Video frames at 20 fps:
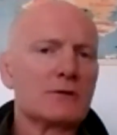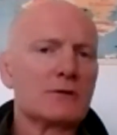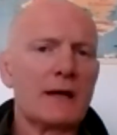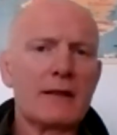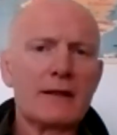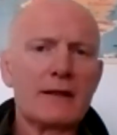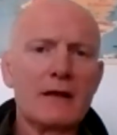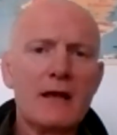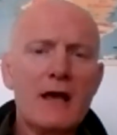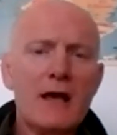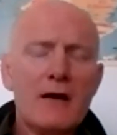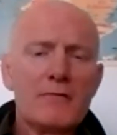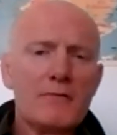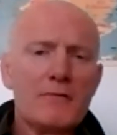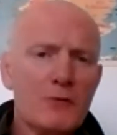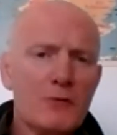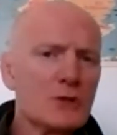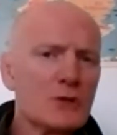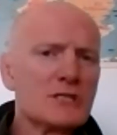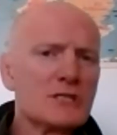So I think
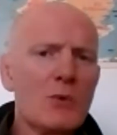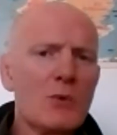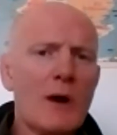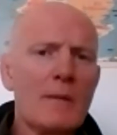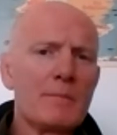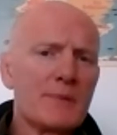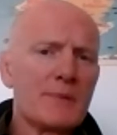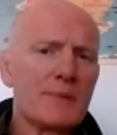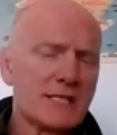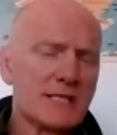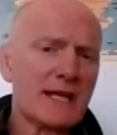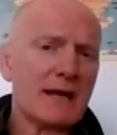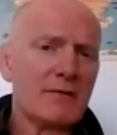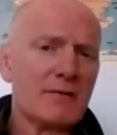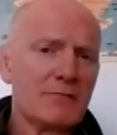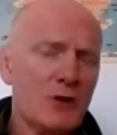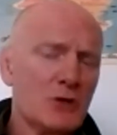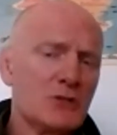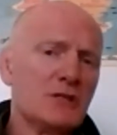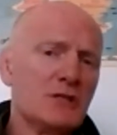
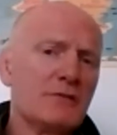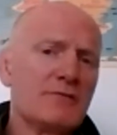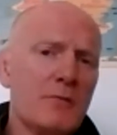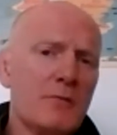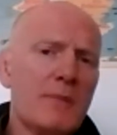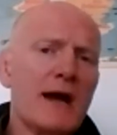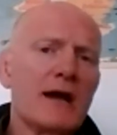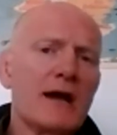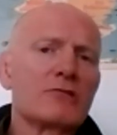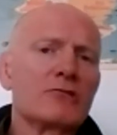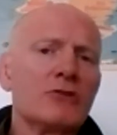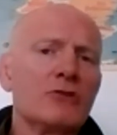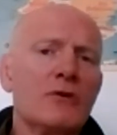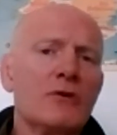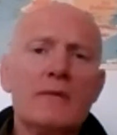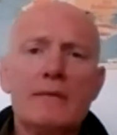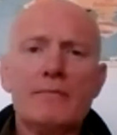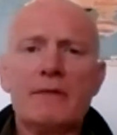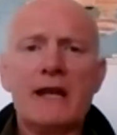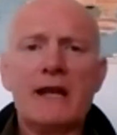41% voted for
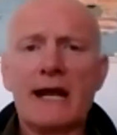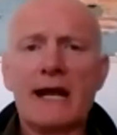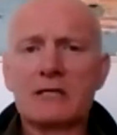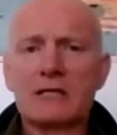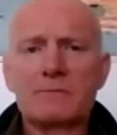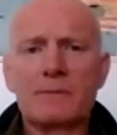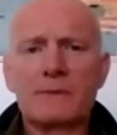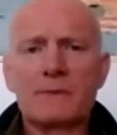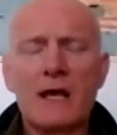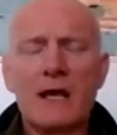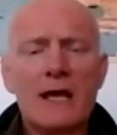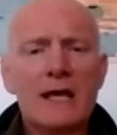Macron, and the next,